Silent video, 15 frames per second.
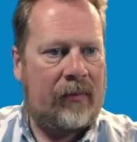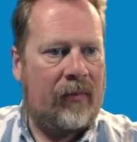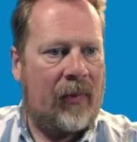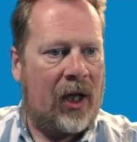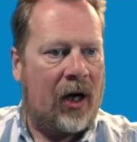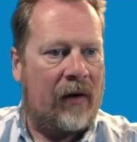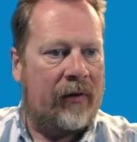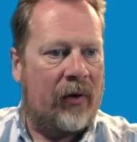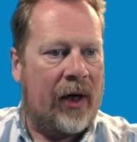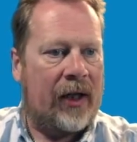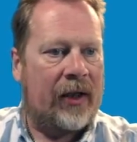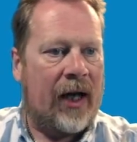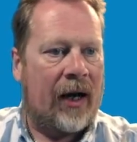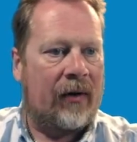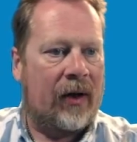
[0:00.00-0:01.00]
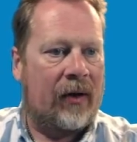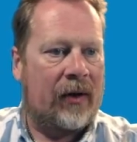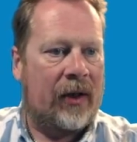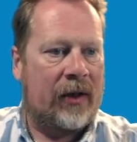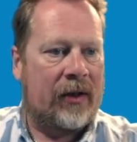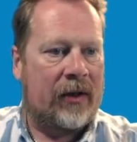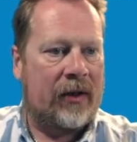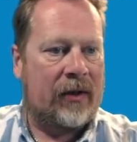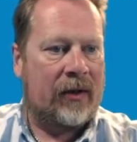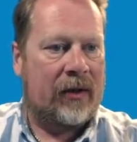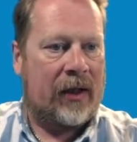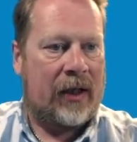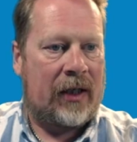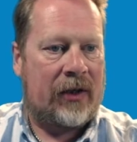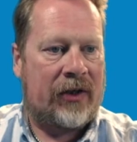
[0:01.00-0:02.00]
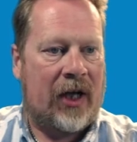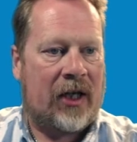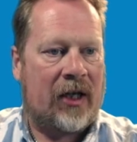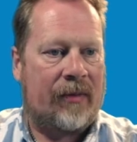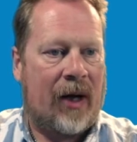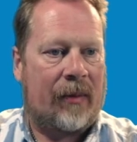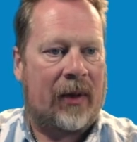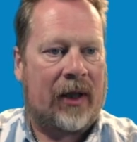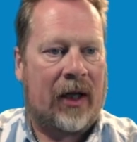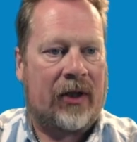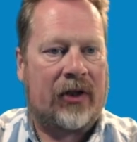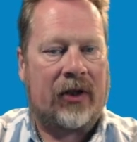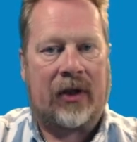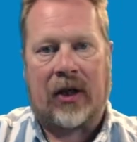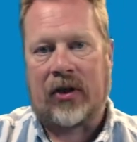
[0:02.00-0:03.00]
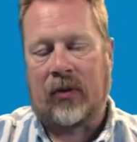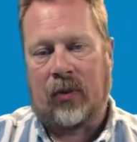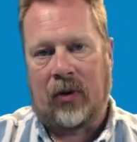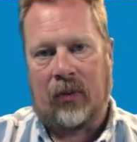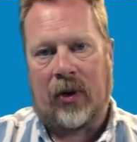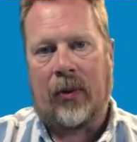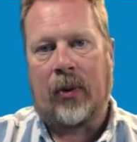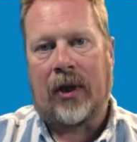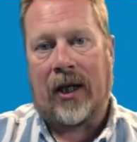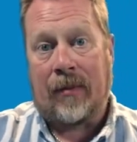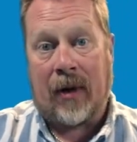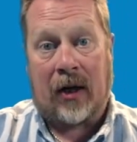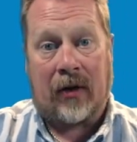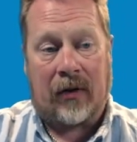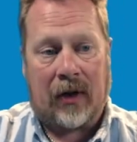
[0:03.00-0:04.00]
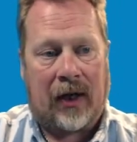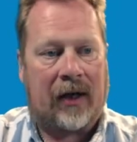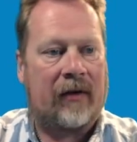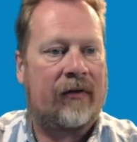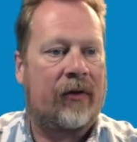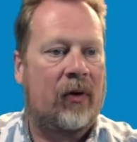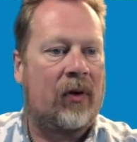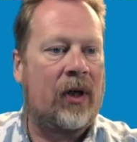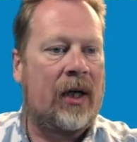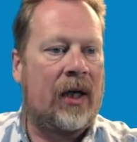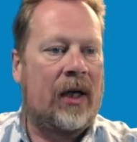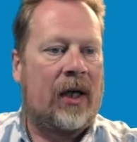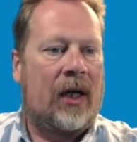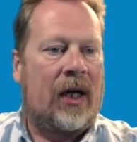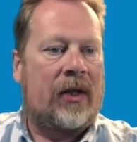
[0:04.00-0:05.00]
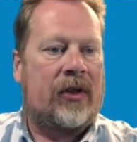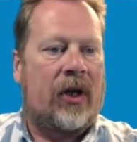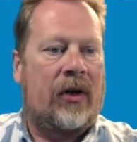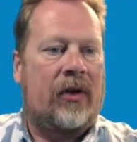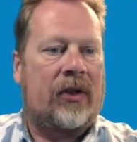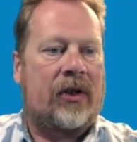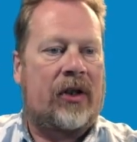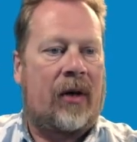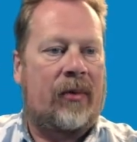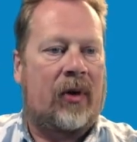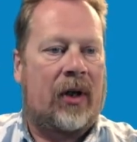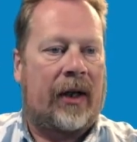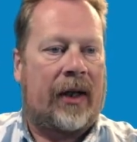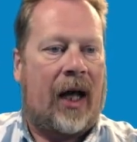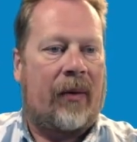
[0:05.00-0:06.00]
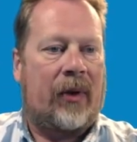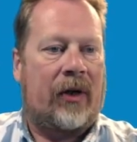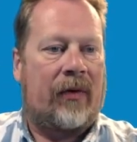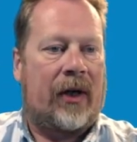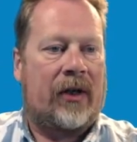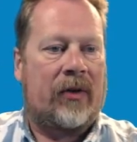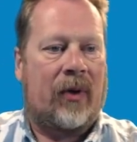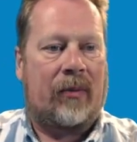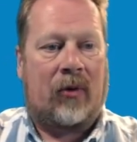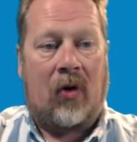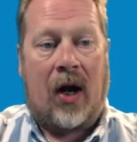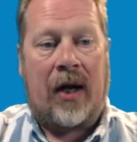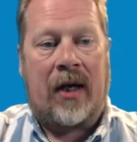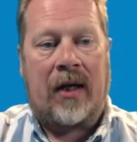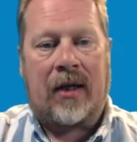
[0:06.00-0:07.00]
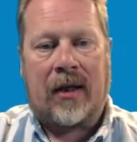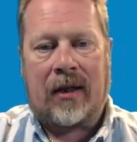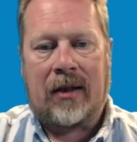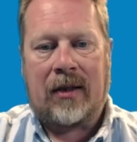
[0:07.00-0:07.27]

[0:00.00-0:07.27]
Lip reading: I've already downloaded the setup application. That's the one we would email you the link for. So you just double click that when you're ready to upgrade.